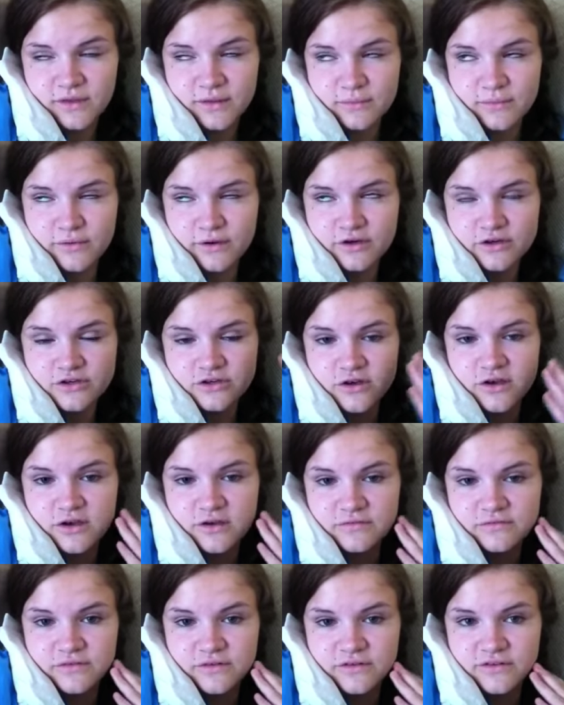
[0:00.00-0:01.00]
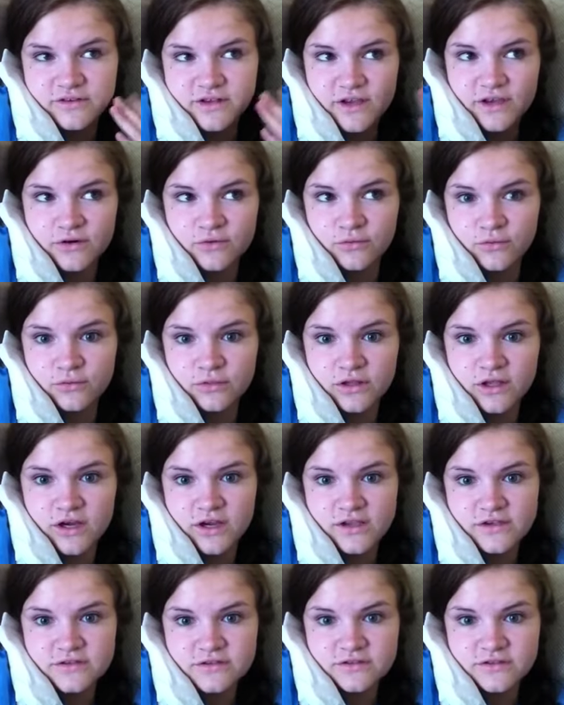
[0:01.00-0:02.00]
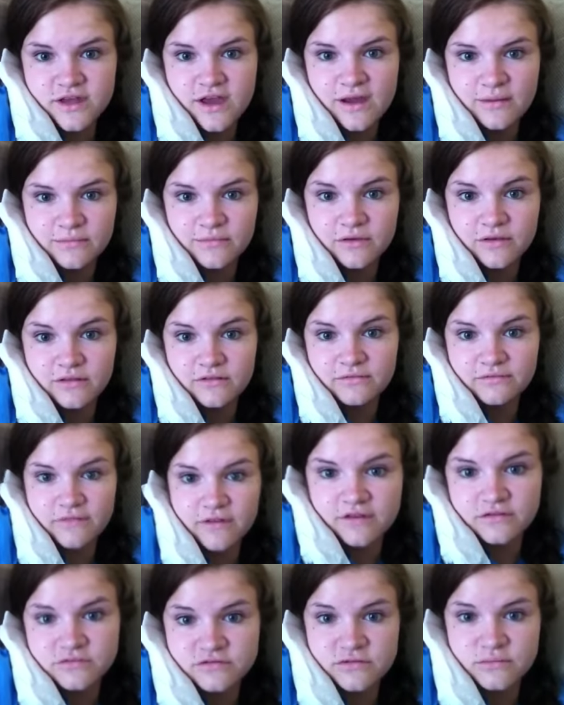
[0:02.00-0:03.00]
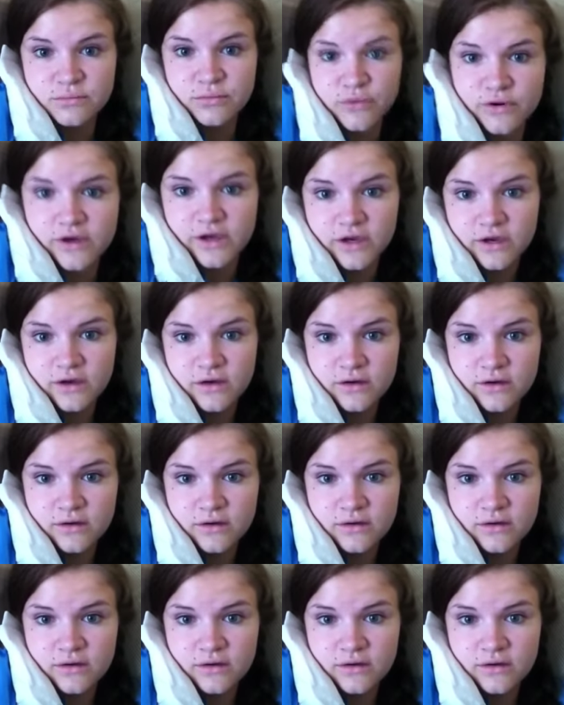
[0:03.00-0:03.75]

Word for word: My jaw feels like an old lady slapped me in the face with a brick.